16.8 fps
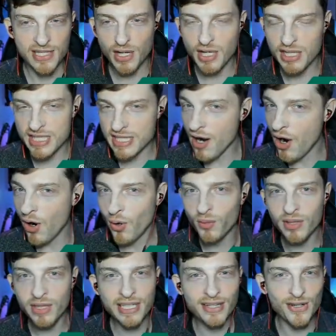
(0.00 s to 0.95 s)
It's
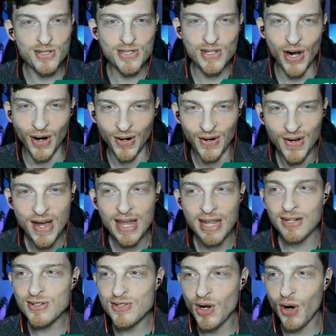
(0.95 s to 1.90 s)
only there's
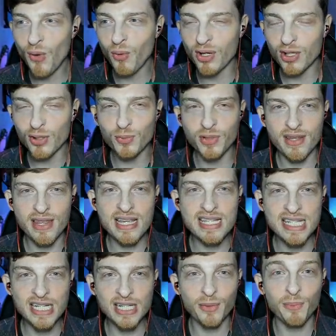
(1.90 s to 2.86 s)
no world where
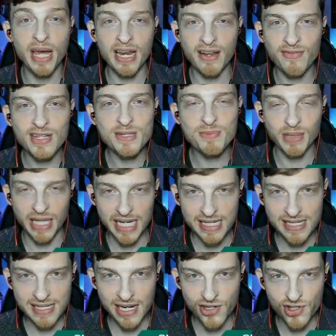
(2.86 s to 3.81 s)
this deal benefits
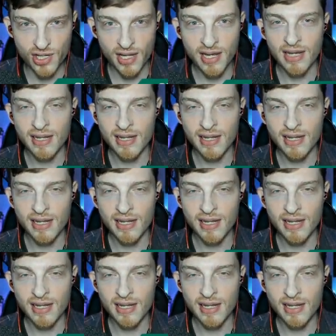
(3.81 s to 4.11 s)
PlayStation.